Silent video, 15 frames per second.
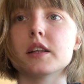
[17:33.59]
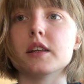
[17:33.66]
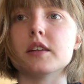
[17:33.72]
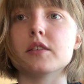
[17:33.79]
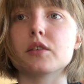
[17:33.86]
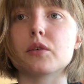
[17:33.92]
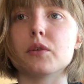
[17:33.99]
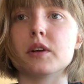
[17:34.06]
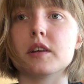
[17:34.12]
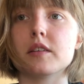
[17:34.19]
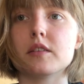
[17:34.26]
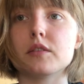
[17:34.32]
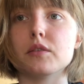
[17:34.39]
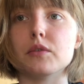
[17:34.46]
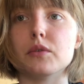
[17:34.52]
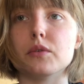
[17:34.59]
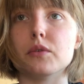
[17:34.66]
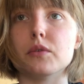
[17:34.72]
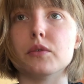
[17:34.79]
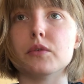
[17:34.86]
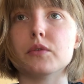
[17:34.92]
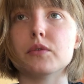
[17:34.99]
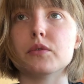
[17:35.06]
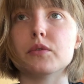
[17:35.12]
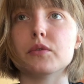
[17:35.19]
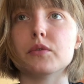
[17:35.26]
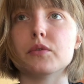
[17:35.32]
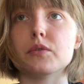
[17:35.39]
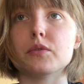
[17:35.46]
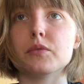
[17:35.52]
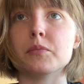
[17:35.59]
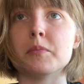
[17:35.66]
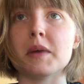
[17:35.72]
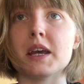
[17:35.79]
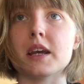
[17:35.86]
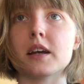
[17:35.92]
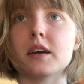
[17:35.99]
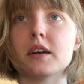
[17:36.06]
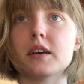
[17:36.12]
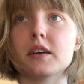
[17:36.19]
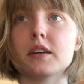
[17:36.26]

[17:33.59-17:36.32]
he's going to make